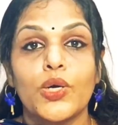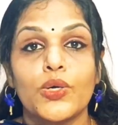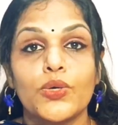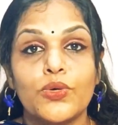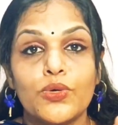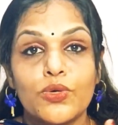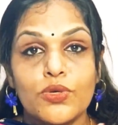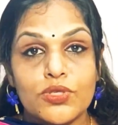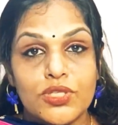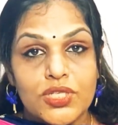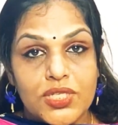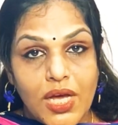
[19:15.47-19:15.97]

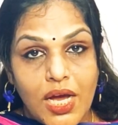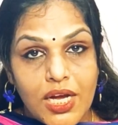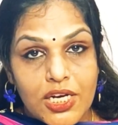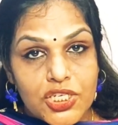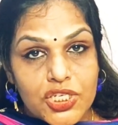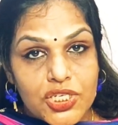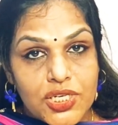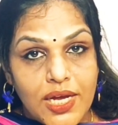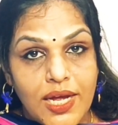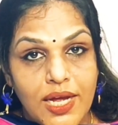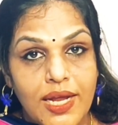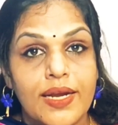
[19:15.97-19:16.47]
Guru
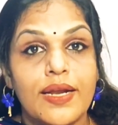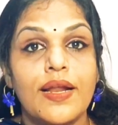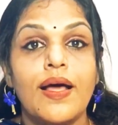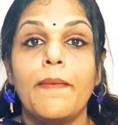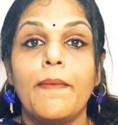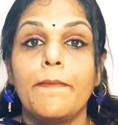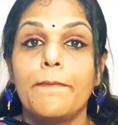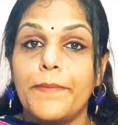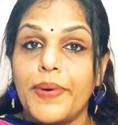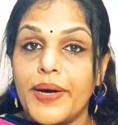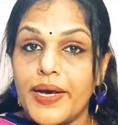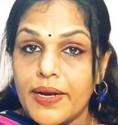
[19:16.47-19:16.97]
Sakshal
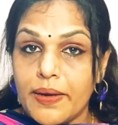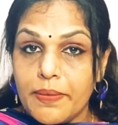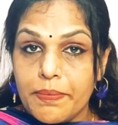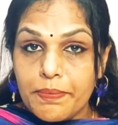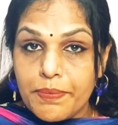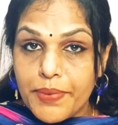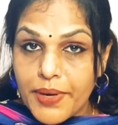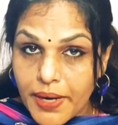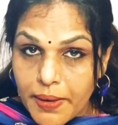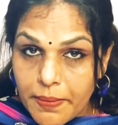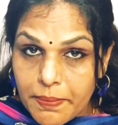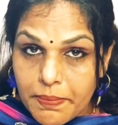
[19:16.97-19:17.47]

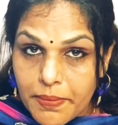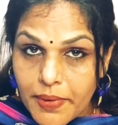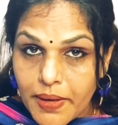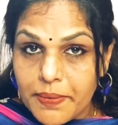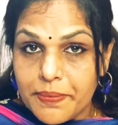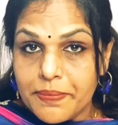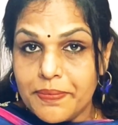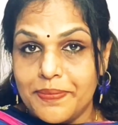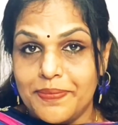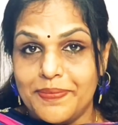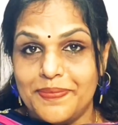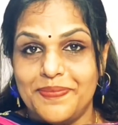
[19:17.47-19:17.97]

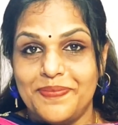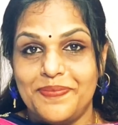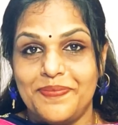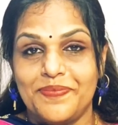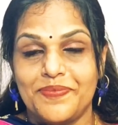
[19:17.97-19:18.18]
Parabrahmam.